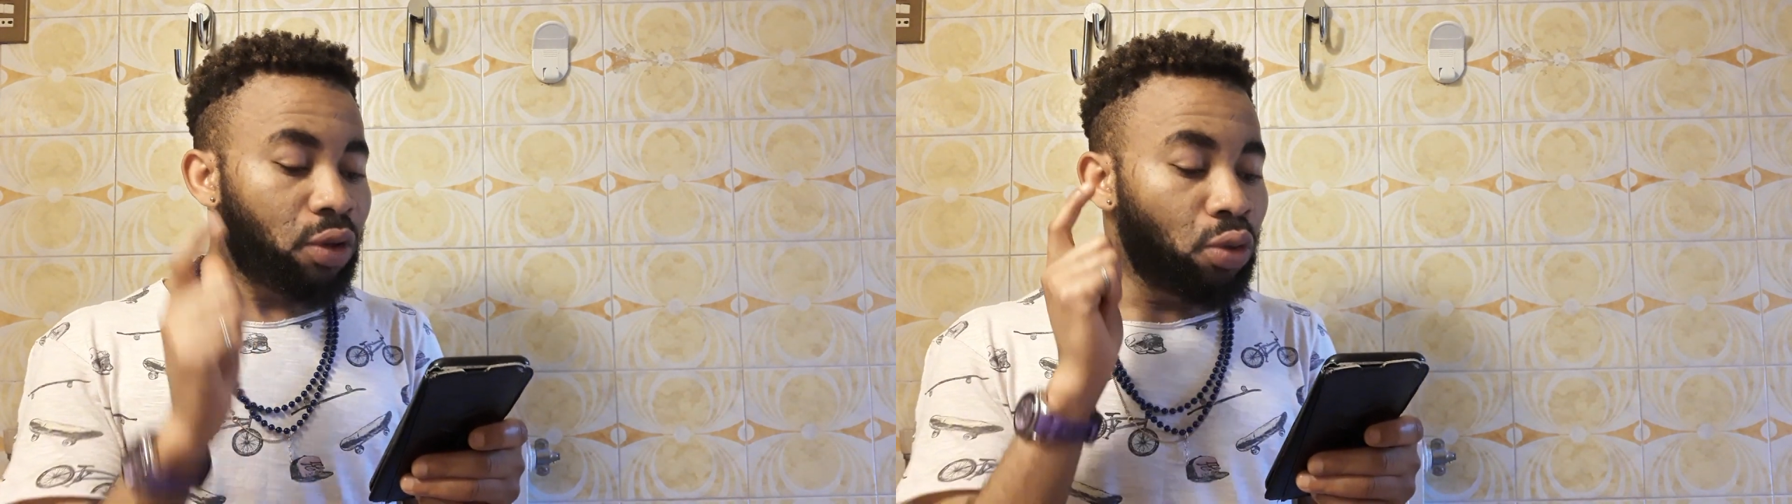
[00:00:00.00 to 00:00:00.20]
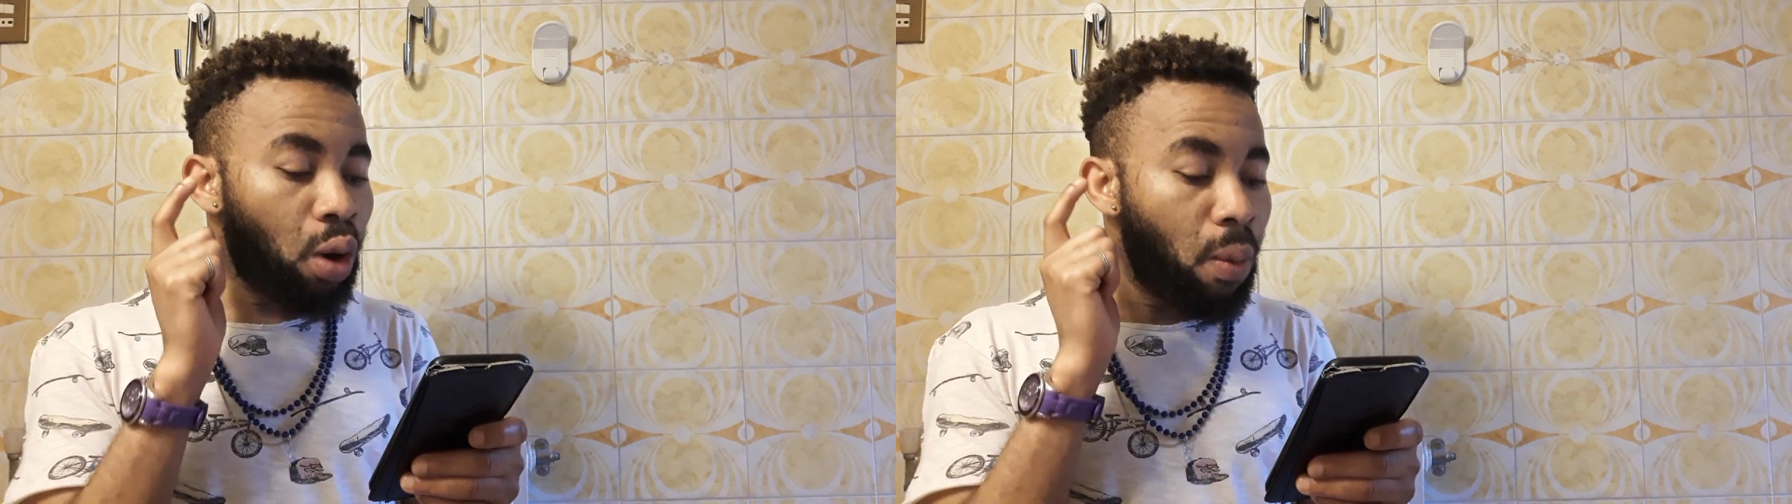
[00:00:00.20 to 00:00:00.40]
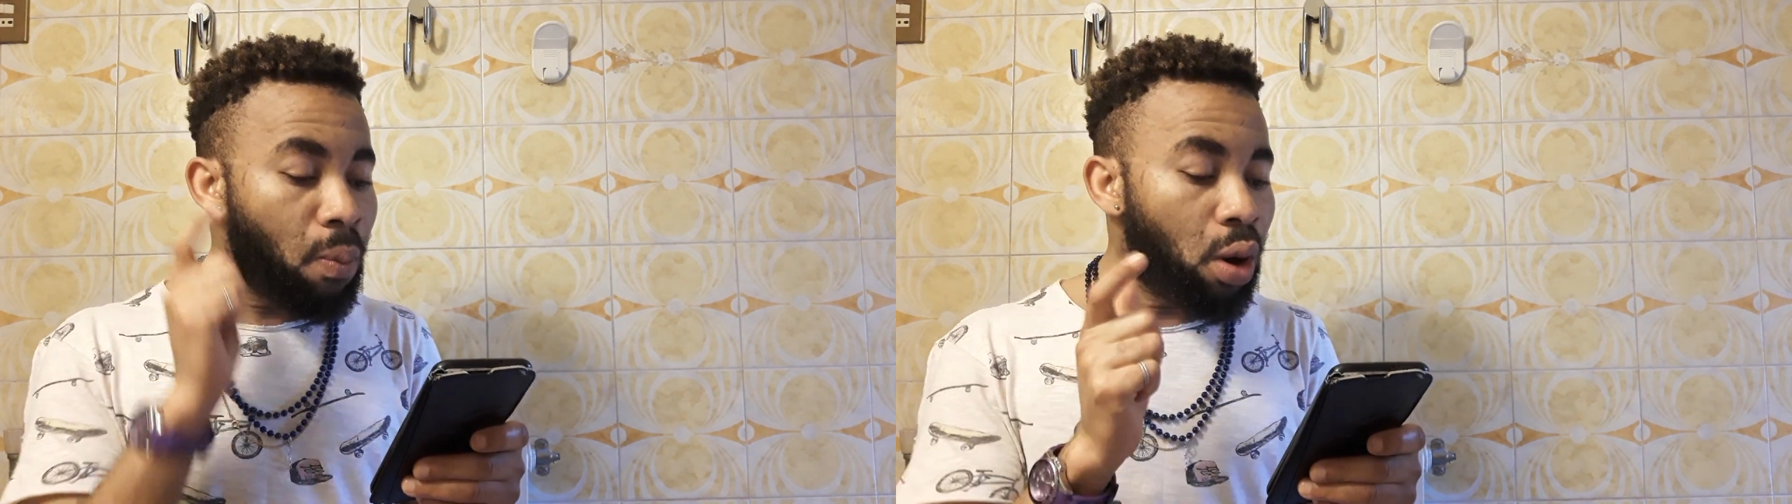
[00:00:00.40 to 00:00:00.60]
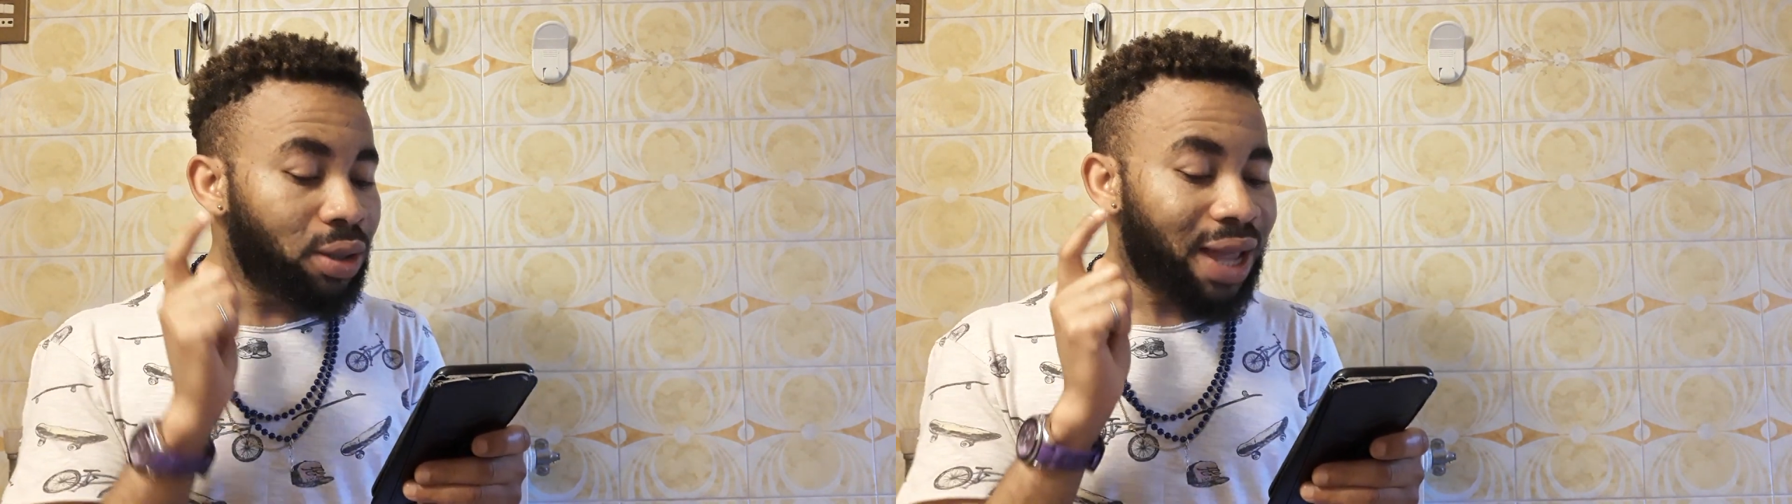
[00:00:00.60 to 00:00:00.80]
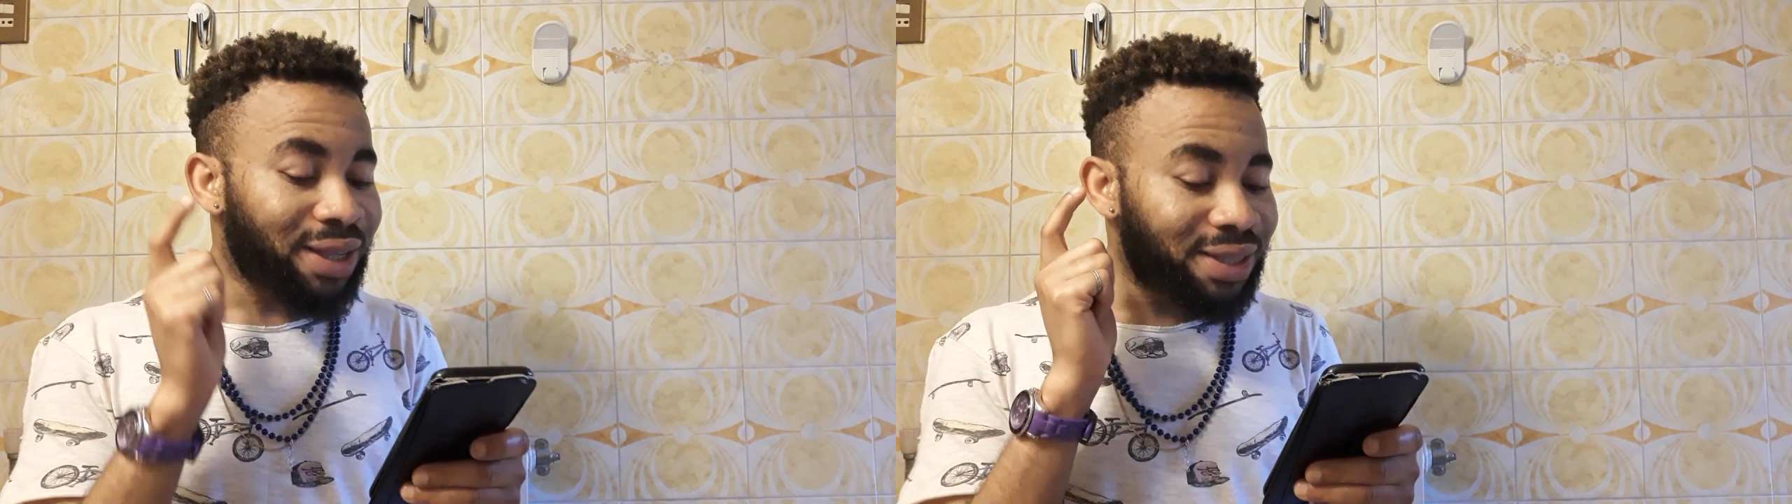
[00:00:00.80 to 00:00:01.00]
no
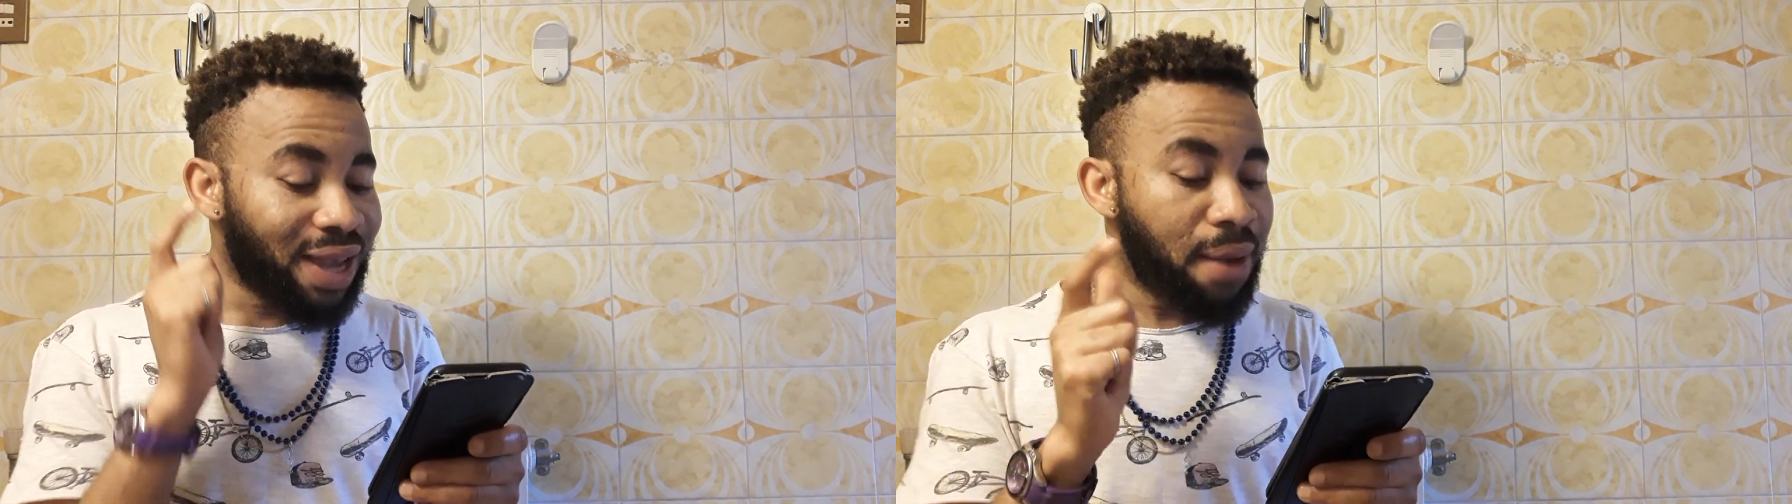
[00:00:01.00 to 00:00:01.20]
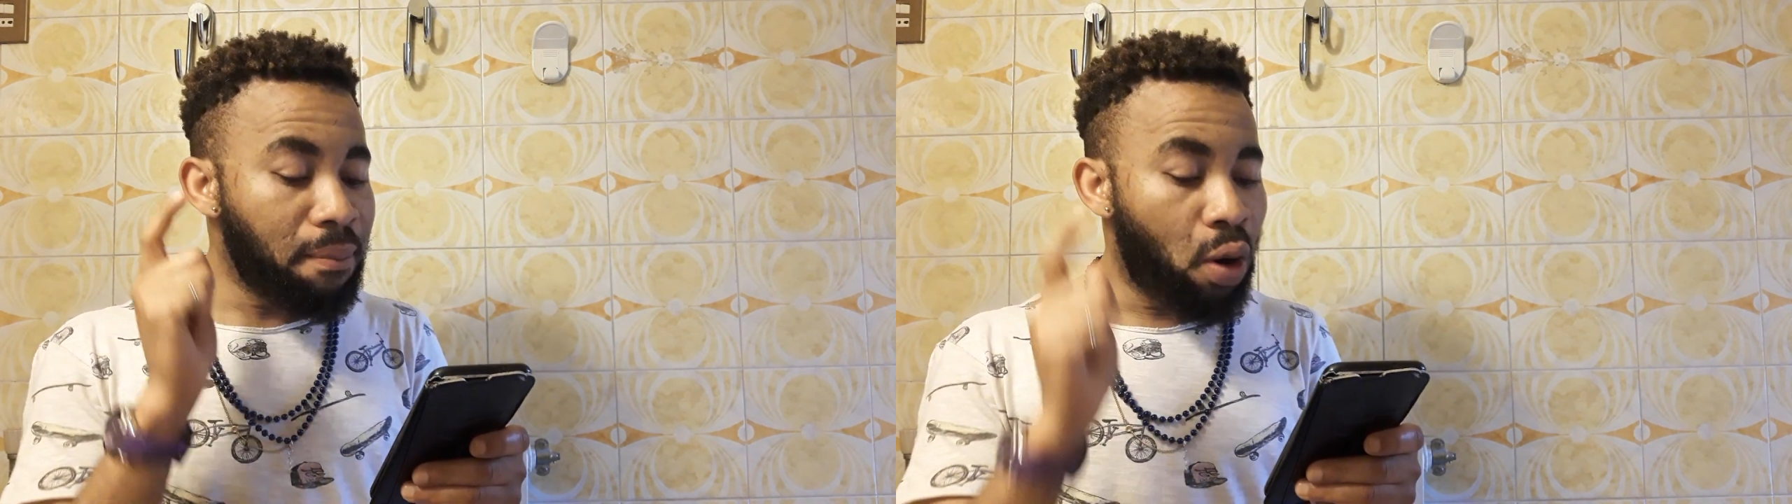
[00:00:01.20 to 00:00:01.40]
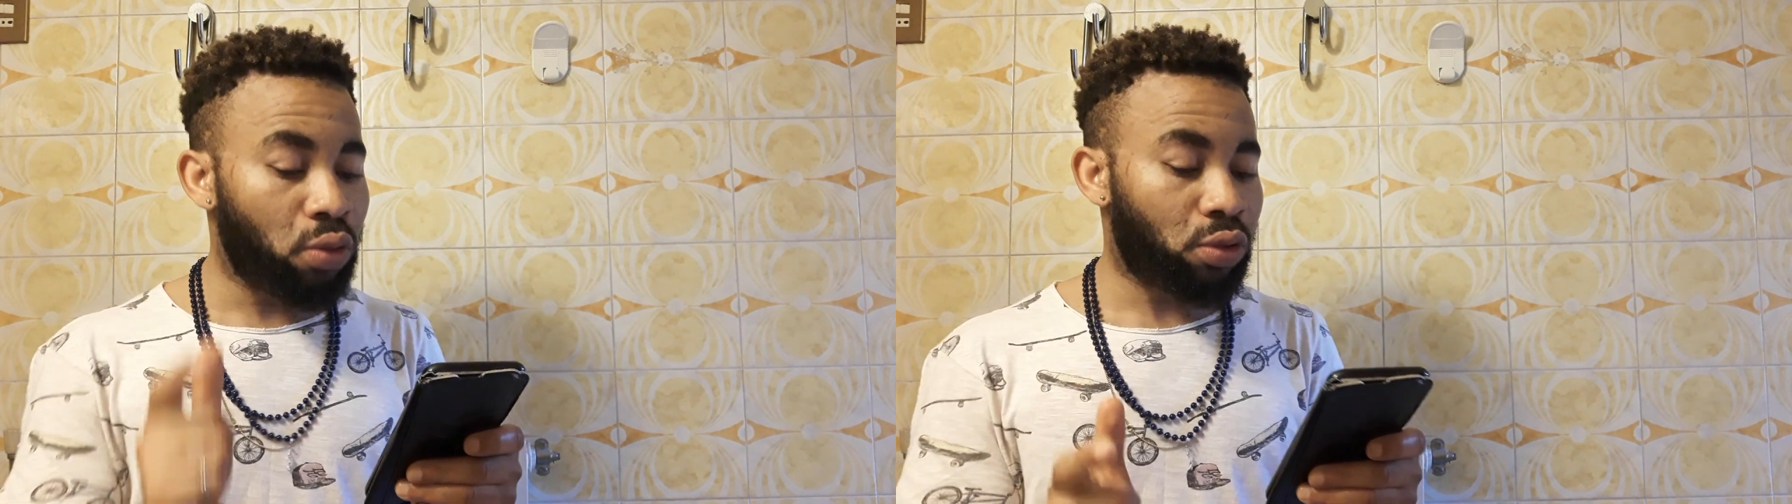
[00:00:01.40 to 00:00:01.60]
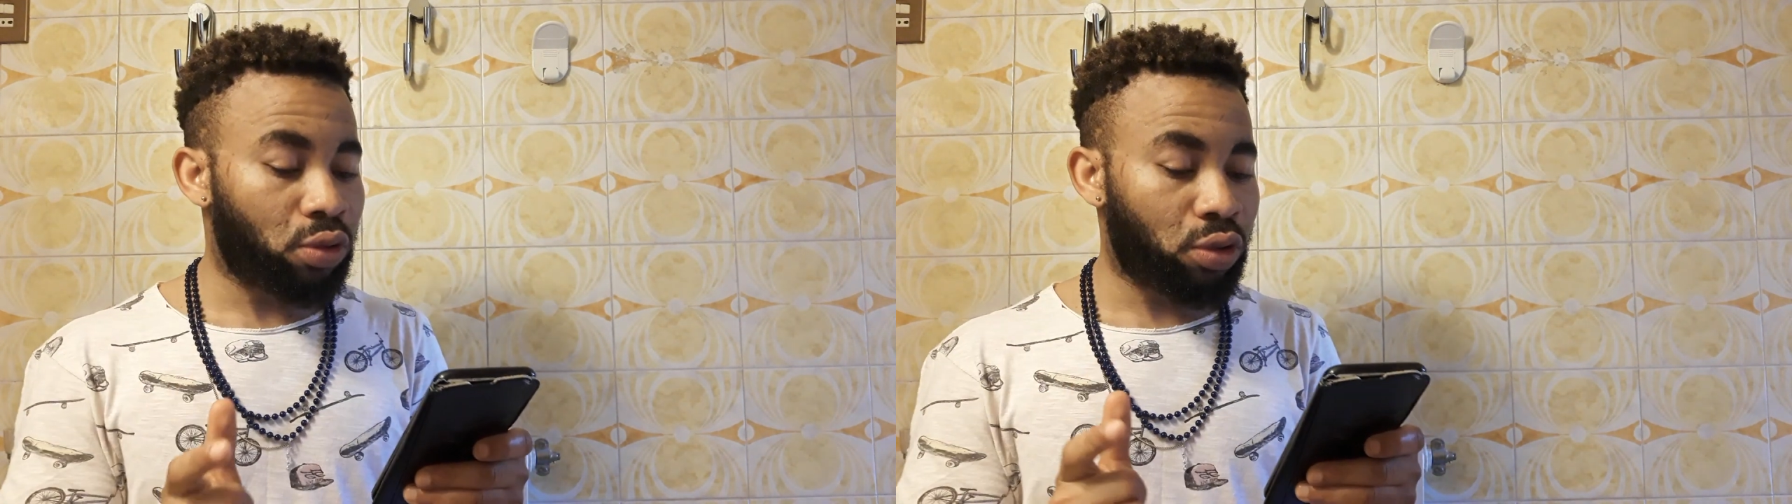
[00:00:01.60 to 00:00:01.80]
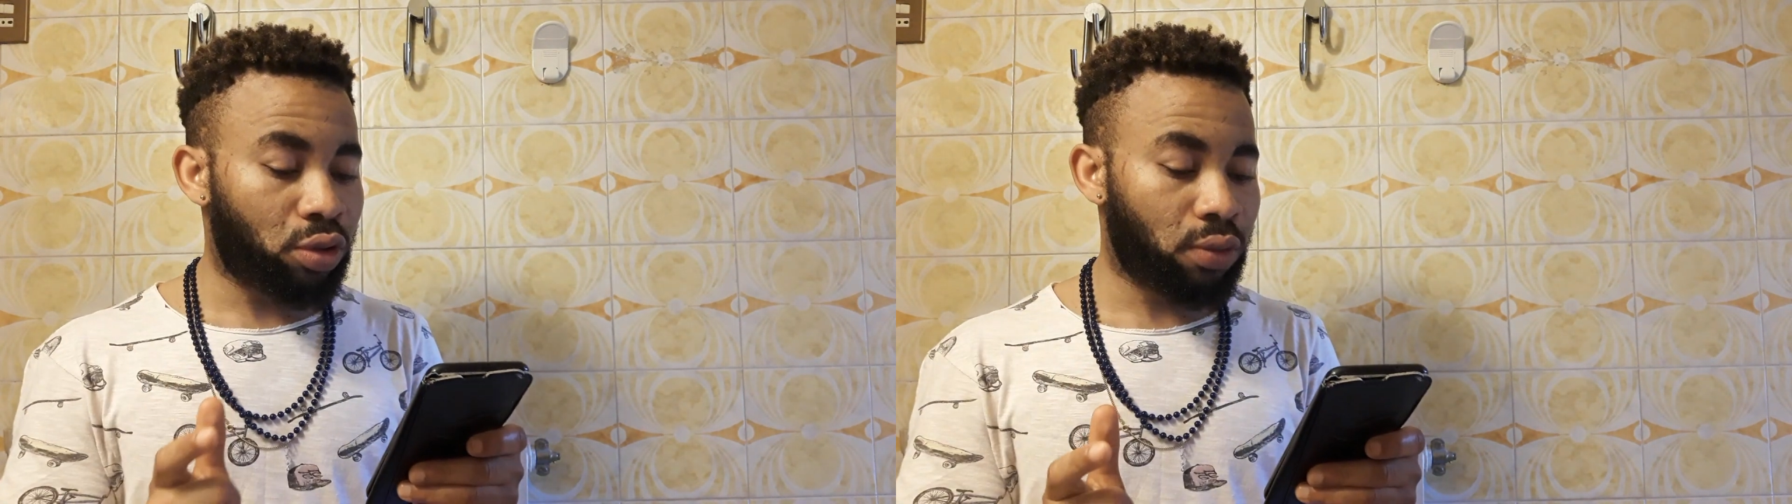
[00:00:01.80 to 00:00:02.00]
more than 10
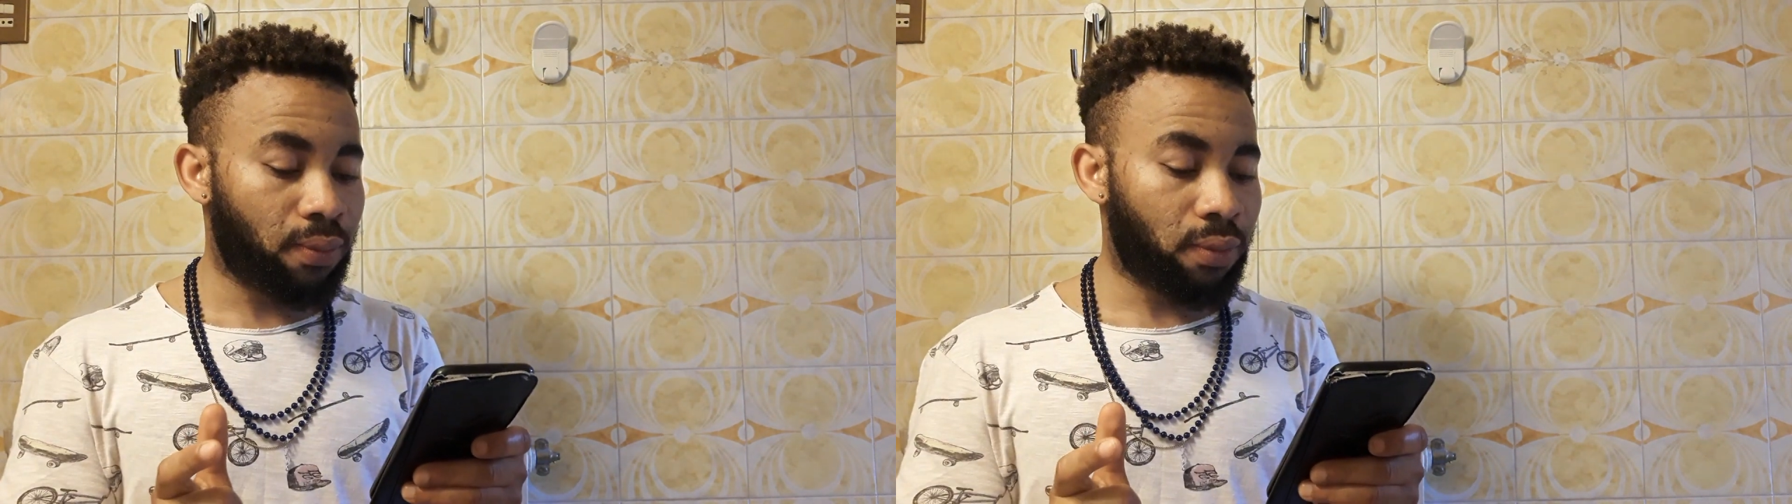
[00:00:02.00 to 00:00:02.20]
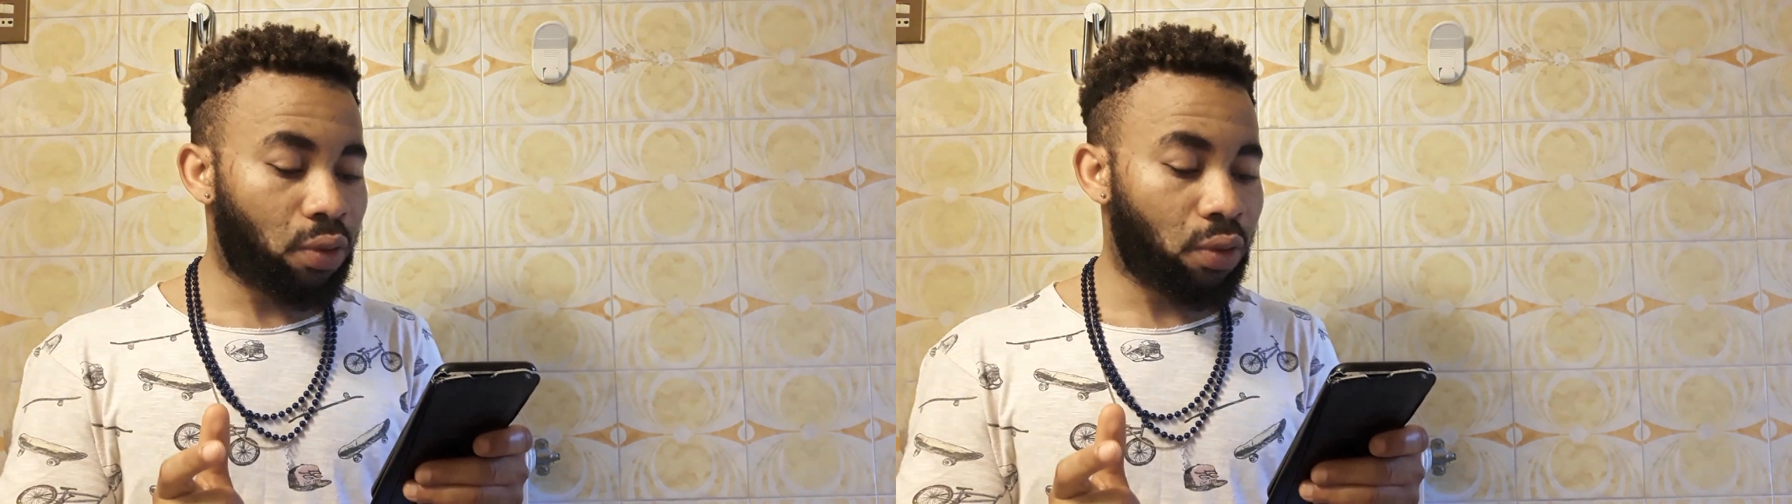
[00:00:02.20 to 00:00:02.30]
months